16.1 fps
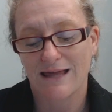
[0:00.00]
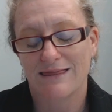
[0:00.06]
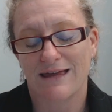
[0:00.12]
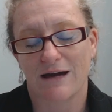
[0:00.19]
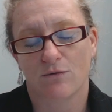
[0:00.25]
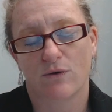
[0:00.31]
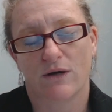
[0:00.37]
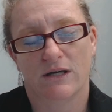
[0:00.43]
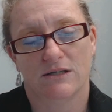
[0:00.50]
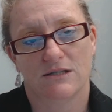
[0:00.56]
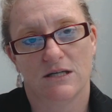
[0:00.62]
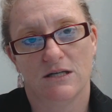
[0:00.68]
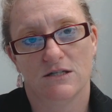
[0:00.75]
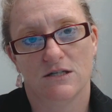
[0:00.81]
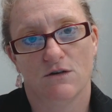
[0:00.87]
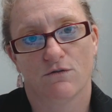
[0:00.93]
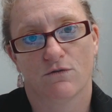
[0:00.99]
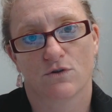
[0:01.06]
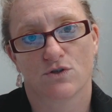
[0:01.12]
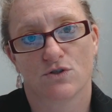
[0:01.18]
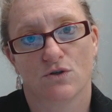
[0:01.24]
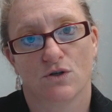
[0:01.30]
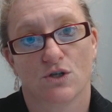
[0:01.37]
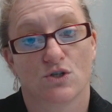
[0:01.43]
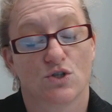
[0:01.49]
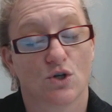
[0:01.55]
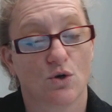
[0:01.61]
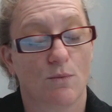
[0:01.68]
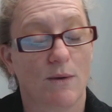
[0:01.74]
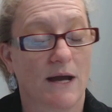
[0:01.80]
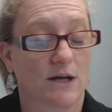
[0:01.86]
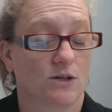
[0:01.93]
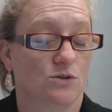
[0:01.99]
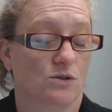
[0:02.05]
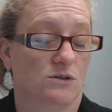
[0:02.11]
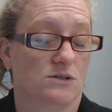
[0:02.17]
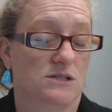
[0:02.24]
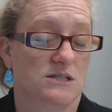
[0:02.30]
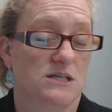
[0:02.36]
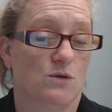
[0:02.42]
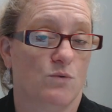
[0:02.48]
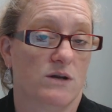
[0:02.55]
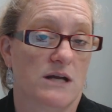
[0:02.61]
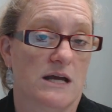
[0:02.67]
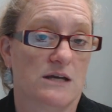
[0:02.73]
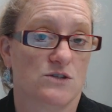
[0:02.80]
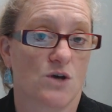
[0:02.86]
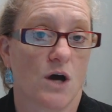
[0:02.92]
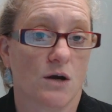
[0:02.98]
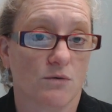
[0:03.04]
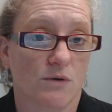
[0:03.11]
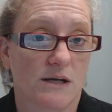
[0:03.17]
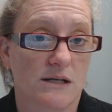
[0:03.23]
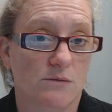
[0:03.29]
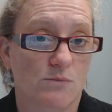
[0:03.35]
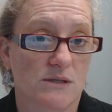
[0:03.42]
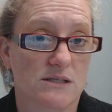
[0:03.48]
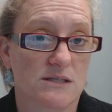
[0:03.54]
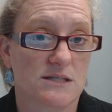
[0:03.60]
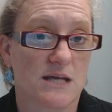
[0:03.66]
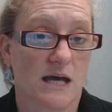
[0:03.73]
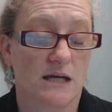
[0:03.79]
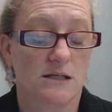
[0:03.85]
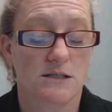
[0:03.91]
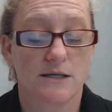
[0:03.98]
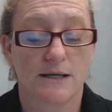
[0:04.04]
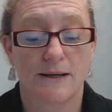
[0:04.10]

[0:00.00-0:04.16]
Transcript: That way it's easy for students to go back and look to see what has already been said,